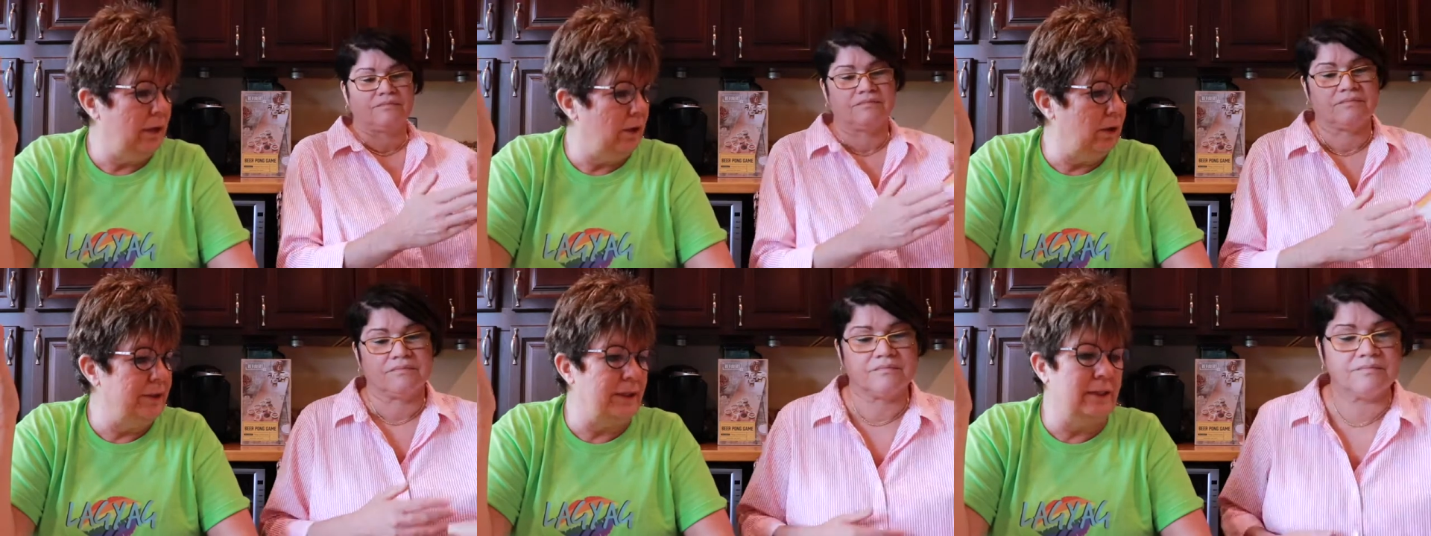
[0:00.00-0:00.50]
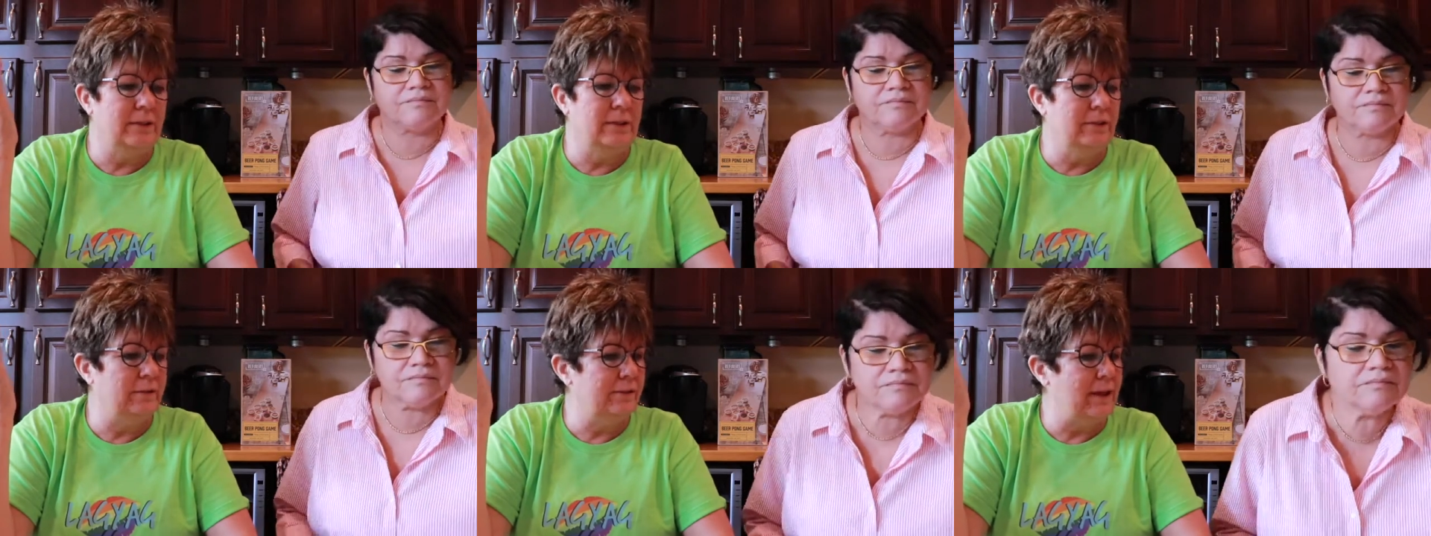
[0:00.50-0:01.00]
Speaker 1: And all you
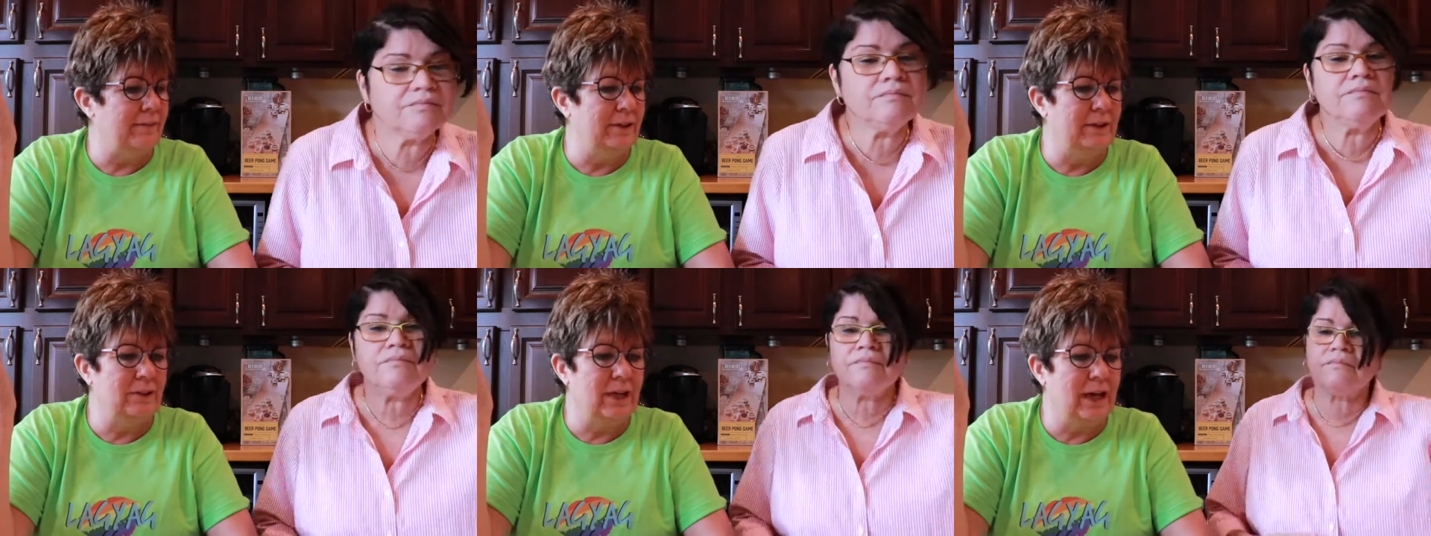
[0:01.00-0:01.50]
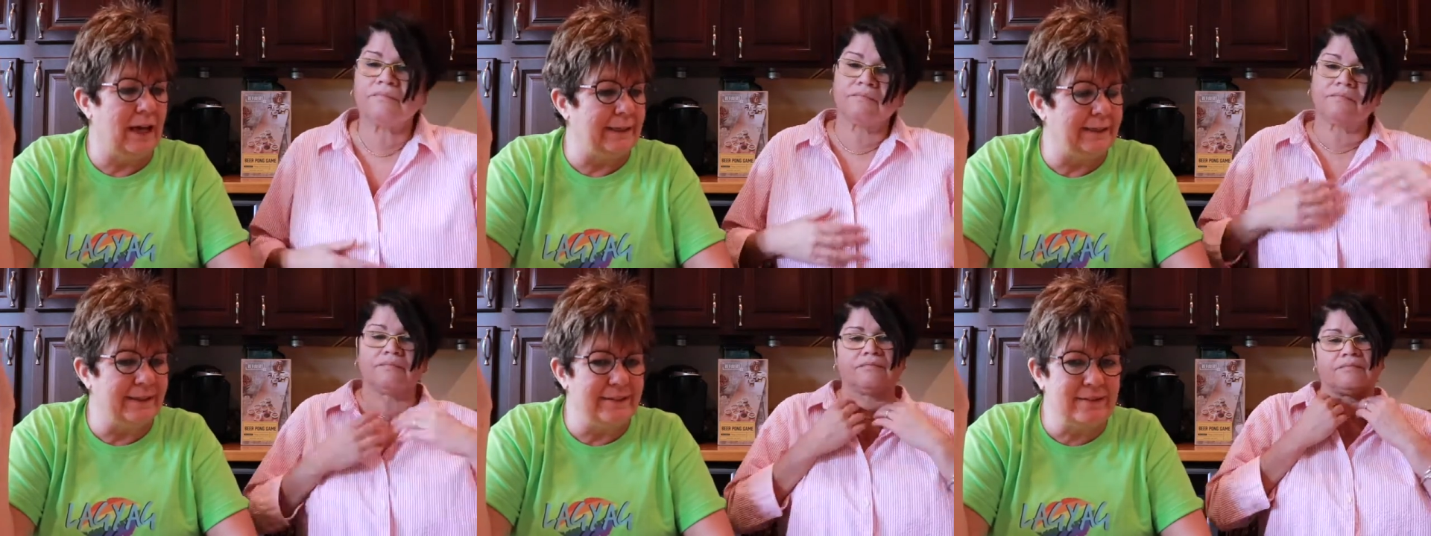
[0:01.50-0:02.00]
need to do is have a little
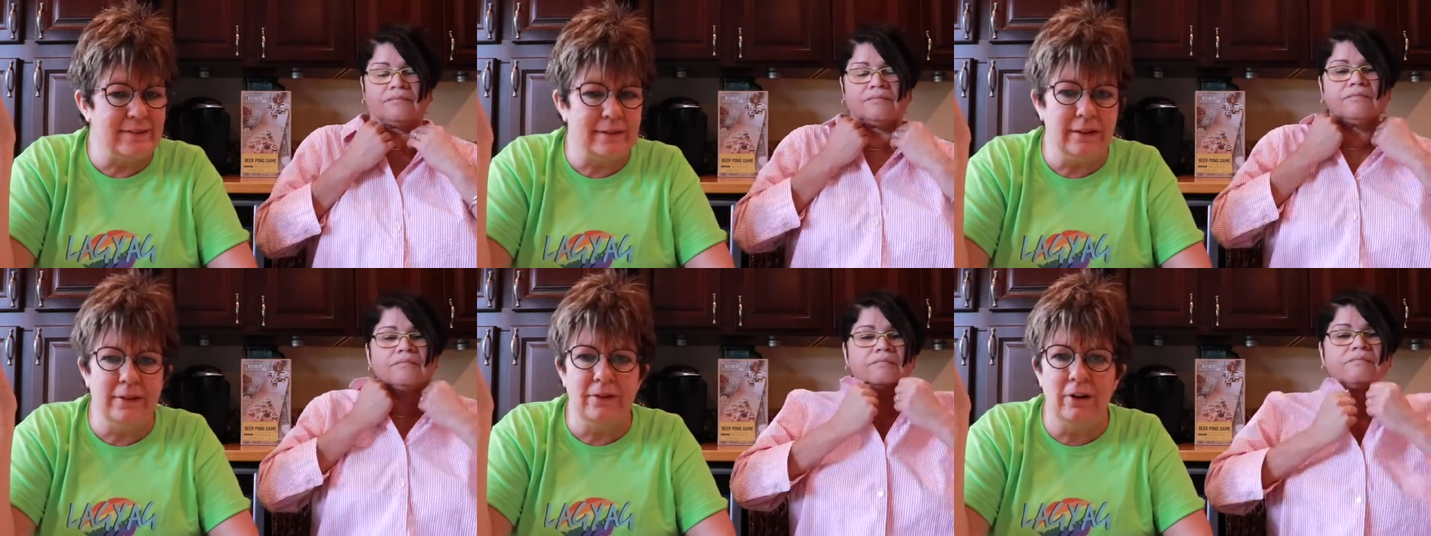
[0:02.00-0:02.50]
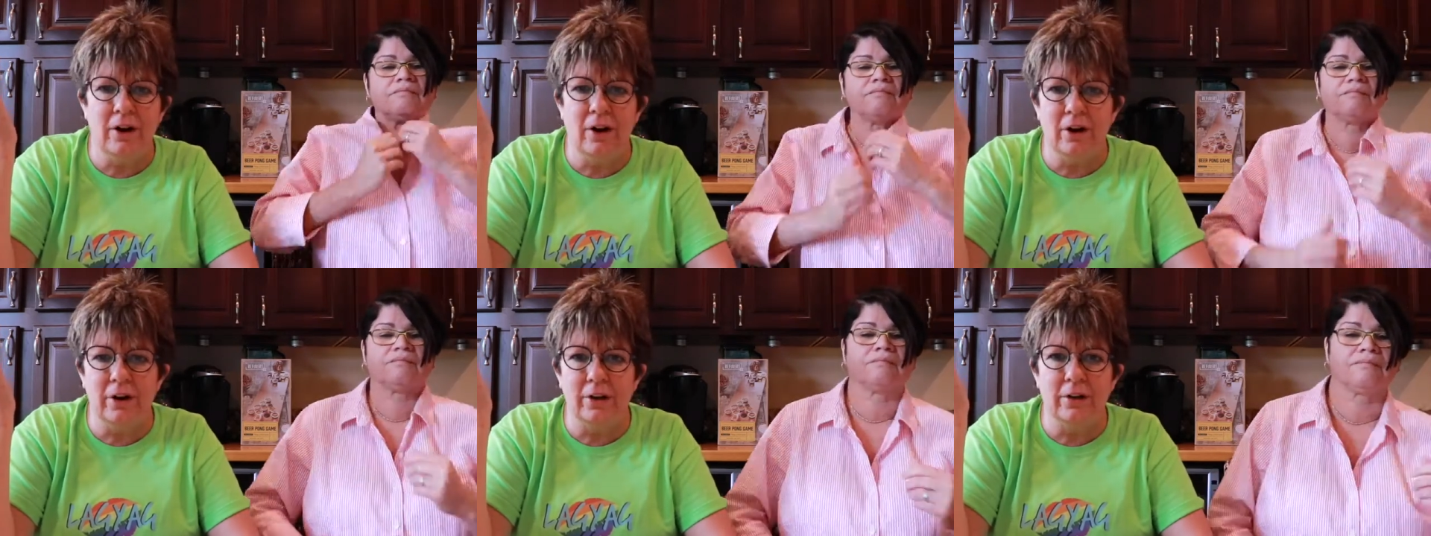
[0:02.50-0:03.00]
kindness in your
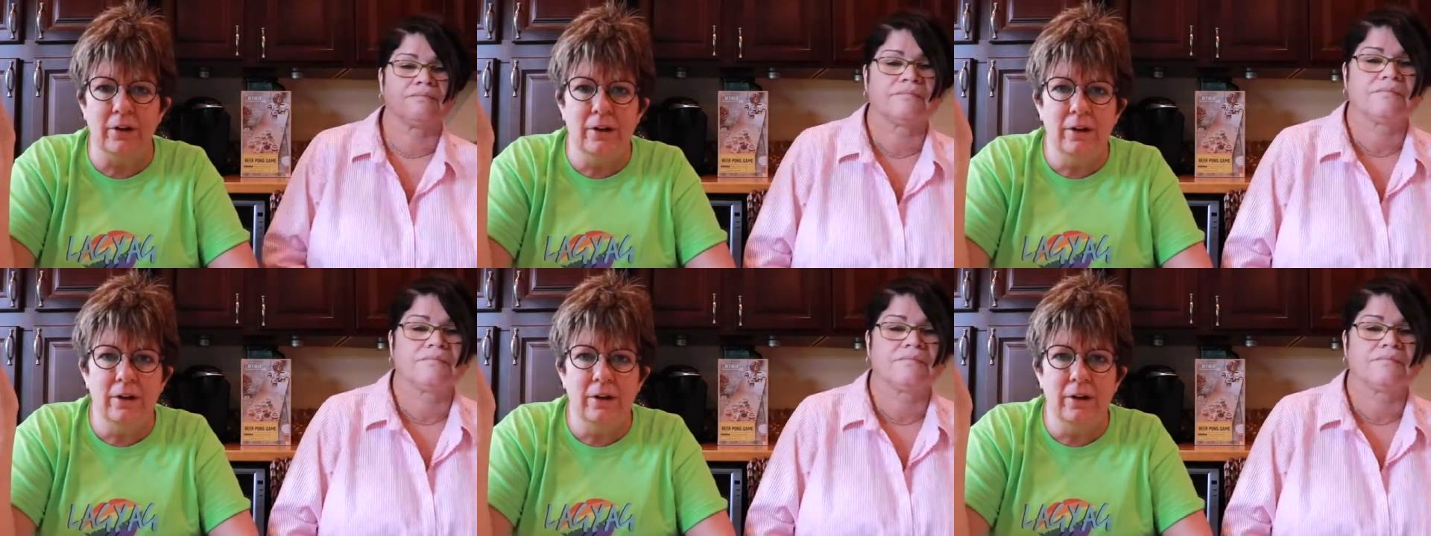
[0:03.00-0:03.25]
heart.